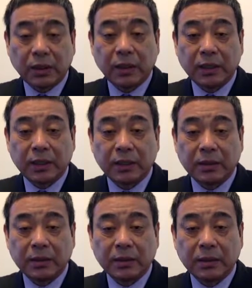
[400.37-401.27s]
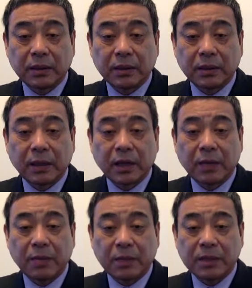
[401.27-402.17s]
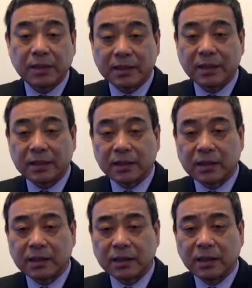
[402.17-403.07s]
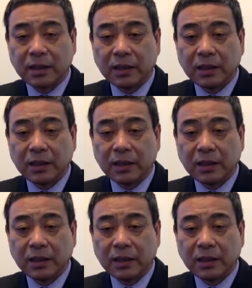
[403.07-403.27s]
in the company's existence.